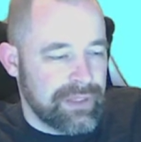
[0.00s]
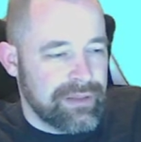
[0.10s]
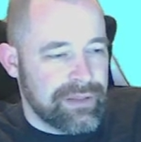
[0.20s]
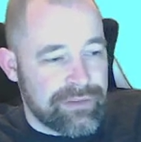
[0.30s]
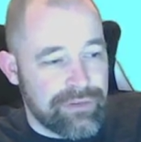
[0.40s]

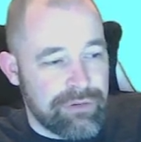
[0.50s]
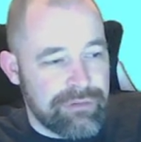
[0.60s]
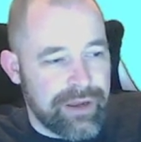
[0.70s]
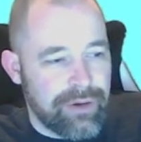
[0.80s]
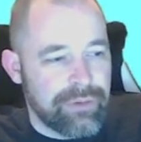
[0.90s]
That's not
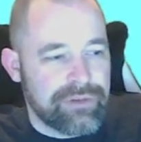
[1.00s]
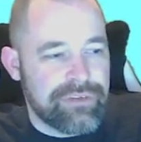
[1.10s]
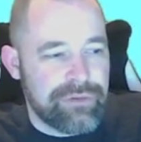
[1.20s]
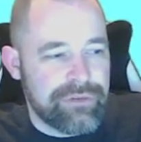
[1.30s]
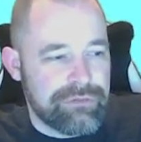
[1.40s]
right. All the
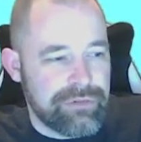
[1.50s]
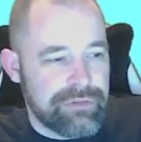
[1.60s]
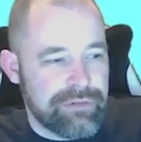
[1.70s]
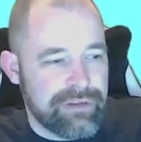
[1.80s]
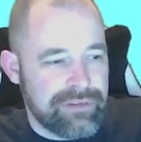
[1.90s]
2's are
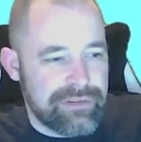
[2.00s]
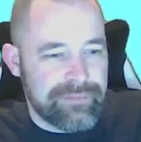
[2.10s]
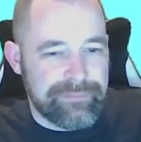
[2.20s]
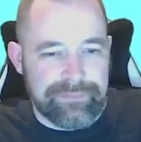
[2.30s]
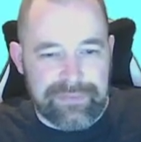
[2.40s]
root
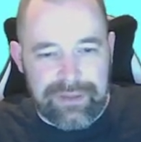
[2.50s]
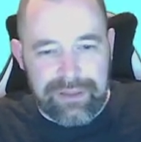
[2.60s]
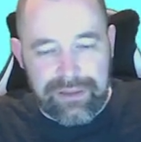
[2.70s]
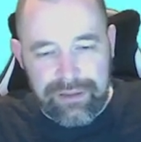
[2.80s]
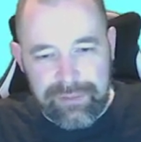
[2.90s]
3's.
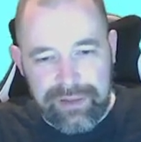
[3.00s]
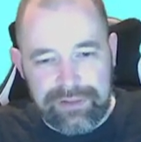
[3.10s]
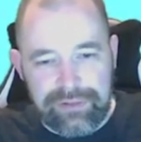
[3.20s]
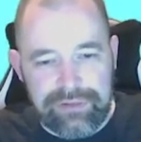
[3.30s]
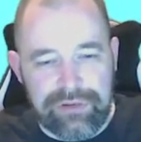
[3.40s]
Am I
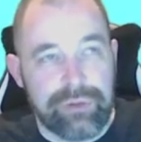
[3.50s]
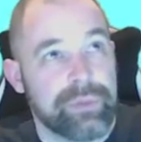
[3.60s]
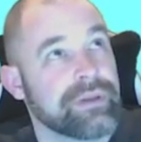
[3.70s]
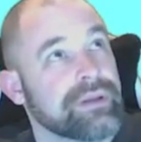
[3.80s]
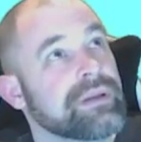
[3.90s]
doing
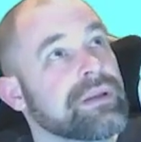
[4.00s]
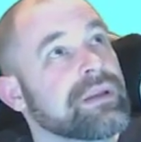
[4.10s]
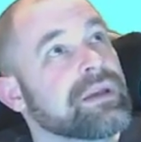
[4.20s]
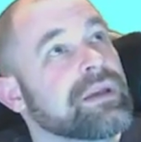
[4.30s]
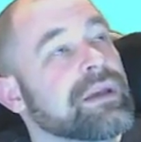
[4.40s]
stupid?
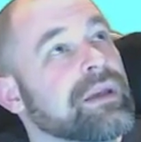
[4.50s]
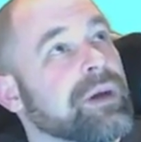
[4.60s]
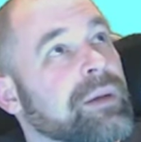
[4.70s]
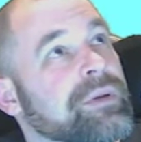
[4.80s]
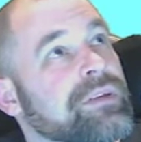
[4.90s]

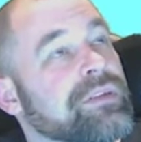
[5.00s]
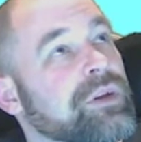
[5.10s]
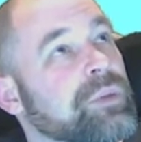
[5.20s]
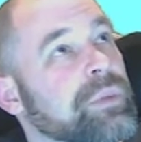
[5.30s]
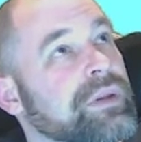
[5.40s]
Am I being
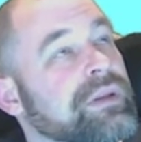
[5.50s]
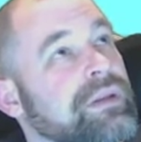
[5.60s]
stupid?